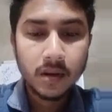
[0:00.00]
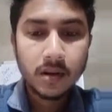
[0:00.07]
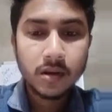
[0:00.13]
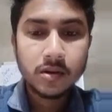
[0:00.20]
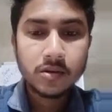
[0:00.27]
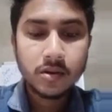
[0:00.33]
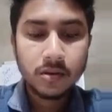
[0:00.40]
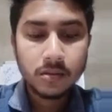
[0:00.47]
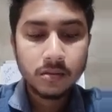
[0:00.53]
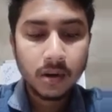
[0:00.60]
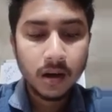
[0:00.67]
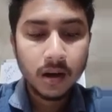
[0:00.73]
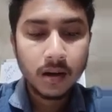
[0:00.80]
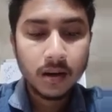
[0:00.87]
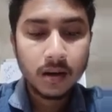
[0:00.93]
So
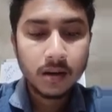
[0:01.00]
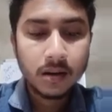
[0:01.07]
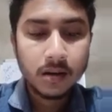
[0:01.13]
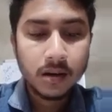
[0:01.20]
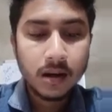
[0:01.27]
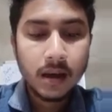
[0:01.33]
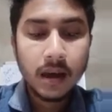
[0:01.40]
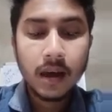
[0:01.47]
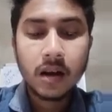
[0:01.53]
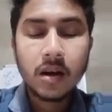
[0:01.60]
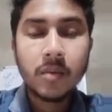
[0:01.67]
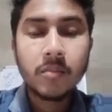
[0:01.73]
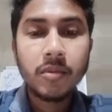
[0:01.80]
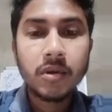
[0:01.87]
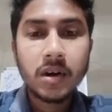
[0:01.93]
a
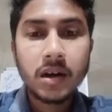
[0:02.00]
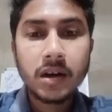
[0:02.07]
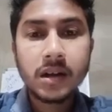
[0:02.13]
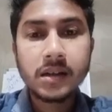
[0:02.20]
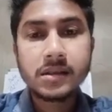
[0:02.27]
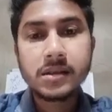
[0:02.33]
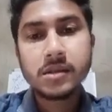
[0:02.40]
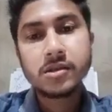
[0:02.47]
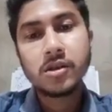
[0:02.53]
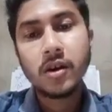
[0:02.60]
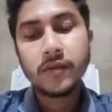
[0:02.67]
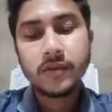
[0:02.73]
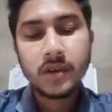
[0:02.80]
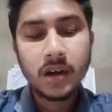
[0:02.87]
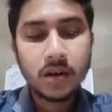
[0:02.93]
computer needs
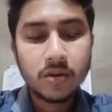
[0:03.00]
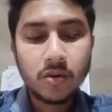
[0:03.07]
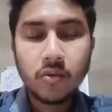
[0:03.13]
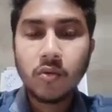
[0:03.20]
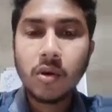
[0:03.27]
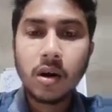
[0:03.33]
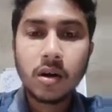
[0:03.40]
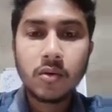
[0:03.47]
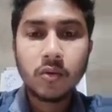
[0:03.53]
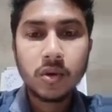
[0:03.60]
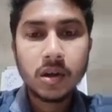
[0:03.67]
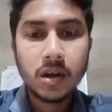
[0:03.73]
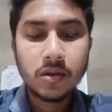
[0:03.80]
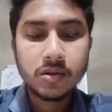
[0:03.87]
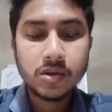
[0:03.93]
software to work.
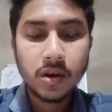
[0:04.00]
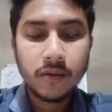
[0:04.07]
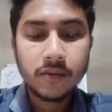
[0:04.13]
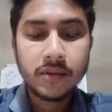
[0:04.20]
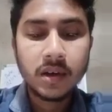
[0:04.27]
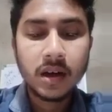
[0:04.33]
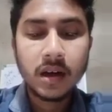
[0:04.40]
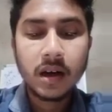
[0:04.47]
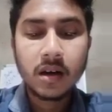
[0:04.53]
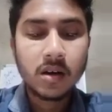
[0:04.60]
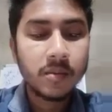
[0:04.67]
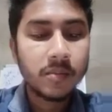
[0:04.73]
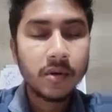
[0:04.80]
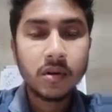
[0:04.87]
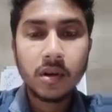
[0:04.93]
Without software, a
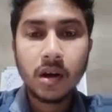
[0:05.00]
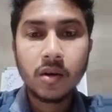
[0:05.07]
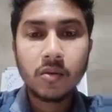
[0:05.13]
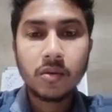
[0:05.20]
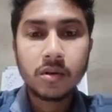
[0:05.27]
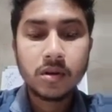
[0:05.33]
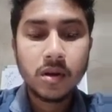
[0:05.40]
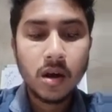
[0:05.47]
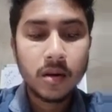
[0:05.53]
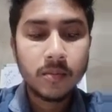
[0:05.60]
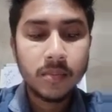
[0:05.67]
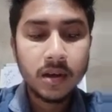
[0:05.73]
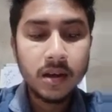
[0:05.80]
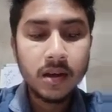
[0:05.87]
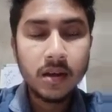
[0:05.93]
computer would not
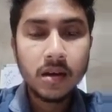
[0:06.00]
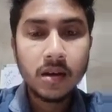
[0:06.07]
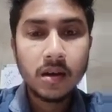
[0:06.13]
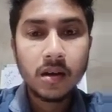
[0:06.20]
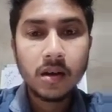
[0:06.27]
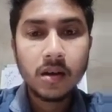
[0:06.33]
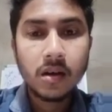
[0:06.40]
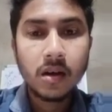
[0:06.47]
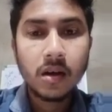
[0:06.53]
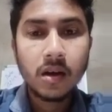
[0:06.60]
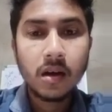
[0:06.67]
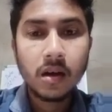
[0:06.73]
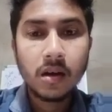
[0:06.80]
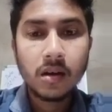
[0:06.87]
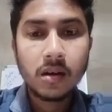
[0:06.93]
be
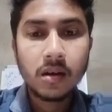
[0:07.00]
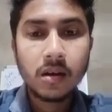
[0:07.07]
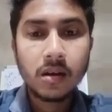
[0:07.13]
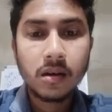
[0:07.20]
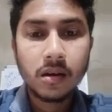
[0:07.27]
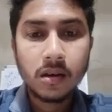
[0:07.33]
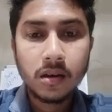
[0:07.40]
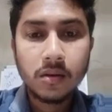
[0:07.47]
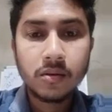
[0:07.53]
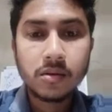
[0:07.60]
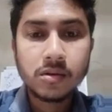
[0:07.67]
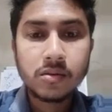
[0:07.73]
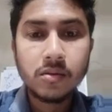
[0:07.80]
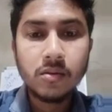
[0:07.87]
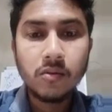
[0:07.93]
used
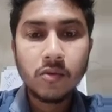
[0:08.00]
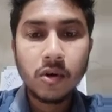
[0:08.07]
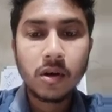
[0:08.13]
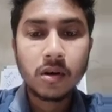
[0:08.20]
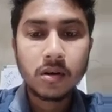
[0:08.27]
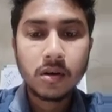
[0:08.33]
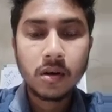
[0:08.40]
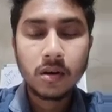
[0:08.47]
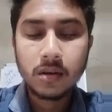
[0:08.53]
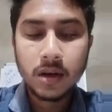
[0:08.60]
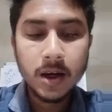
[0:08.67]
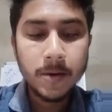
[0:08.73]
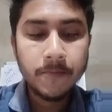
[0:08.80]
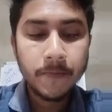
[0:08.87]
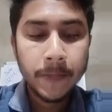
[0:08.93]
to work.
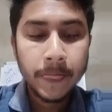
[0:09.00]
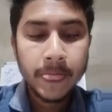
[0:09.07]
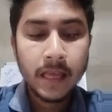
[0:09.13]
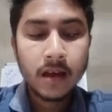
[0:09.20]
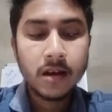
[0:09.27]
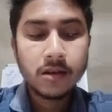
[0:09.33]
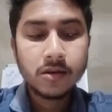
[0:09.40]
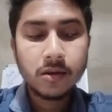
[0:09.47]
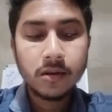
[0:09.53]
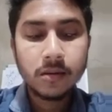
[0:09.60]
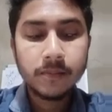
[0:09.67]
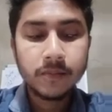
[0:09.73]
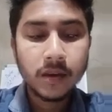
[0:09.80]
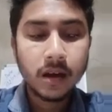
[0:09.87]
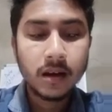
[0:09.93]
Okay.
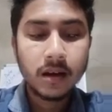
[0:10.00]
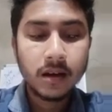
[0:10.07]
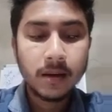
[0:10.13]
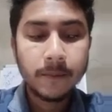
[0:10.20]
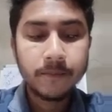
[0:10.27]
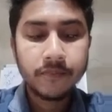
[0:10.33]
So